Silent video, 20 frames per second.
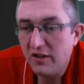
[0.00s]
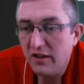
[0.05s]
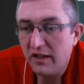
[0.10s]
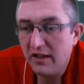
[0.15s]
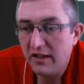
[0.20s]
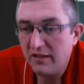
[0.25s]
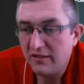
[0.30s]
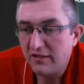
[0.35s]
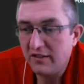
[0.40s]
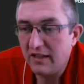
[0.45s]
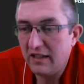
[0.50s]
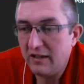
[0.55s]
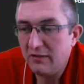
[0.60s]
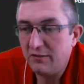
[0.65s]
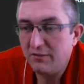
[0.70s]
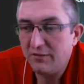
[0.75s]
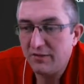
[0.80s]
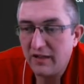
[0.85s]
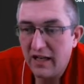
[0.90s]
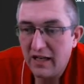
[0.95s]
And
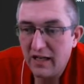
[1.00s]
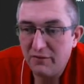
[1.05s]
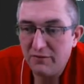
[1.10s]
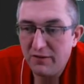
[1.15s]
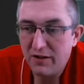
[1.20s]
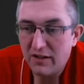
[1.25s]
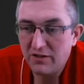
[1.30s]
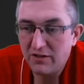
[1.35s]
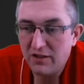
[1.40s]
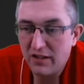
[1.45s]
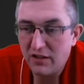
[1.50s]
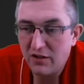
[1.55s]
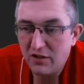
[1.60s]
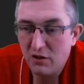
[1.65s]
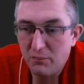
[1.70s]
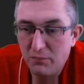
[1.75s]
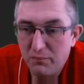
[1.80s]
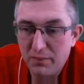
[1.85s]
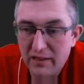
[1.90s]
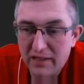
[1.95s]
if Halifax had a
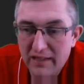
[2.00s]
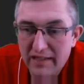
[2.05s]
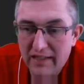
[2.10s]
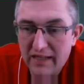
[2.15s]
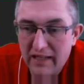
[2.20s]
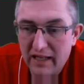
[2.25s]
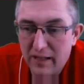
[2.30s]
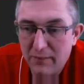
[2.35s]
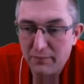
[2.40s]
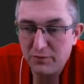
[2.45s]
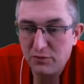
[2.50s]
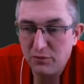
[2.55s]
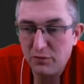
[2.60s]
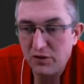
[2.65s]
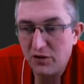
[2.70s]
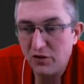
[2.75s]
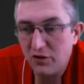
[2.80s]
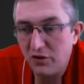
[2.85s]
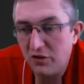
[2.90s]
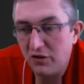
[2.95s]
complete collapse, we
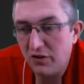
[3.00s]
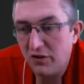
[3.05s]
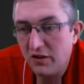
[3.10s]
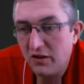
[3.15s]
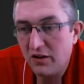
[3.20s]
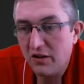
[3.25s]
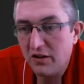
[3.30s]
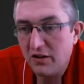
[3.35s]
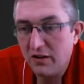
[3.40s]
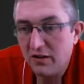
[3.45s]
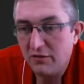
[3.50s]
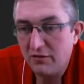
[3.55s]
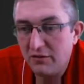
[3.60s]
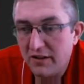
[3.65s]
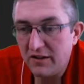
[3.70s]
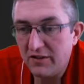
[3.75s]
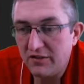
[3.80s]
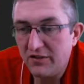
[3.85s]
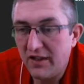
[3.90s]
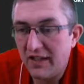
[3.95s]
could
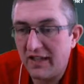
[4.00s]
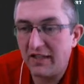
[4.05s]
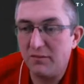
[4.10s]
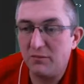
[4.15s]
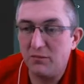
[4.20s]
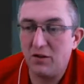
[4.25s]
finish second.